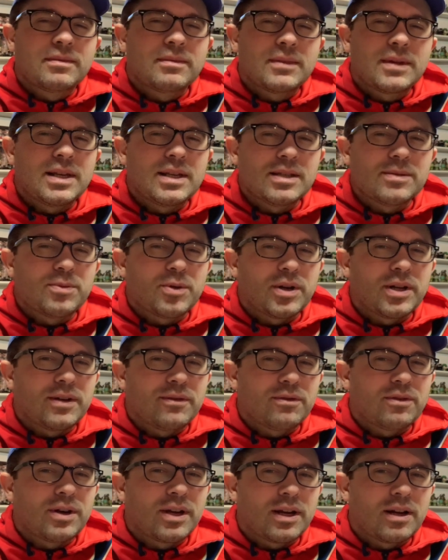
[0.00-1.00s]
he's pretty
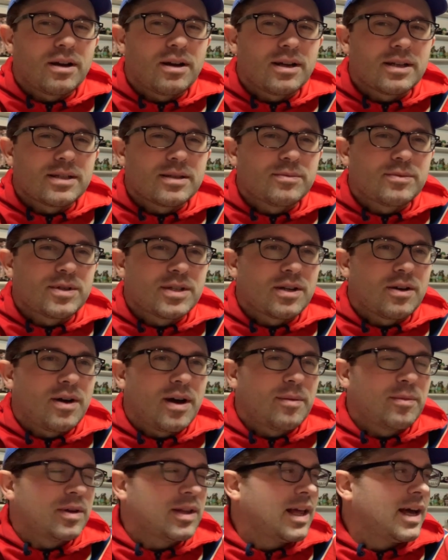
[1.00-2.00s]
friggin' awesome. So
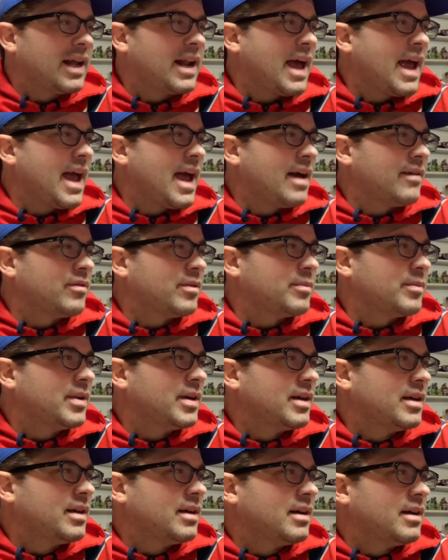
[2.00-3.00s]
I'm glad I have him.
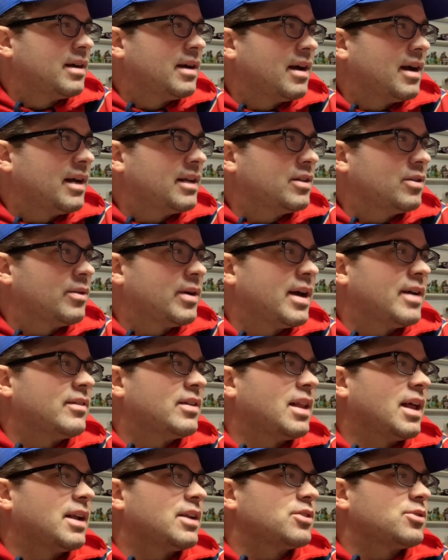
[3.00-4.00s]
I don't have a
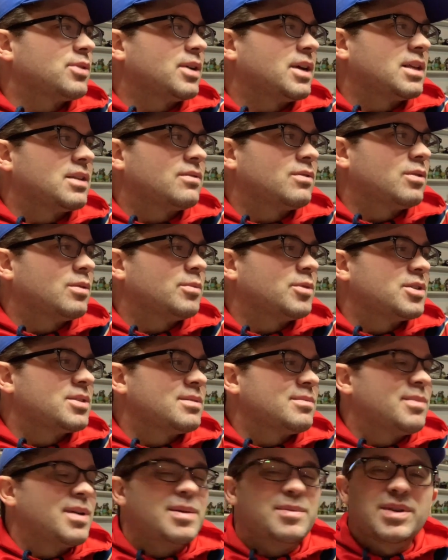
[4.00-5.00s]
lot of Transformers.
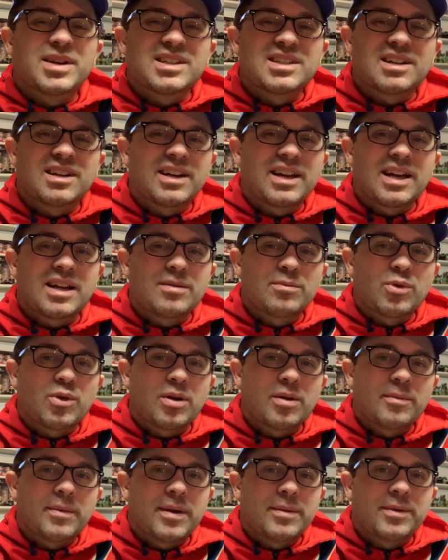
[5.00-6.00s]
Maybe I'll start getting more.
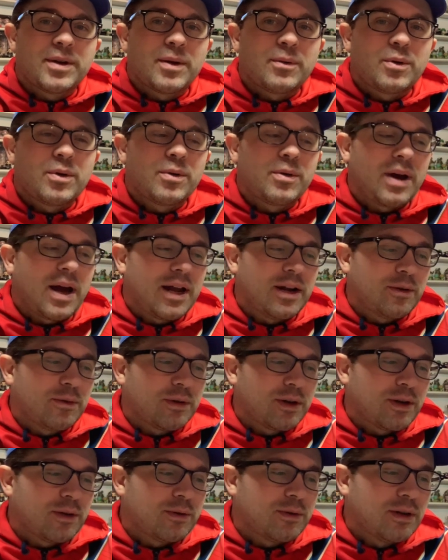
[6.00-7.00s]
Maybe I won't. I don't
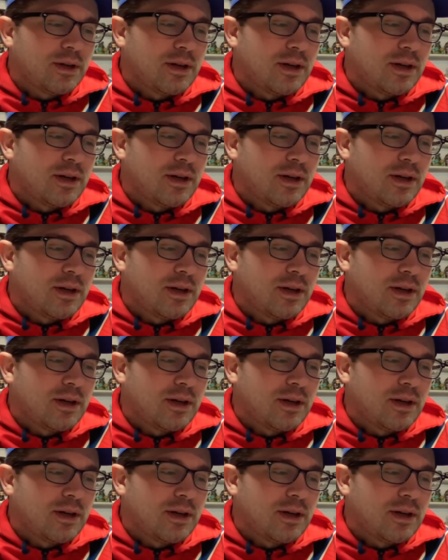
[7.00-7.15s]
know.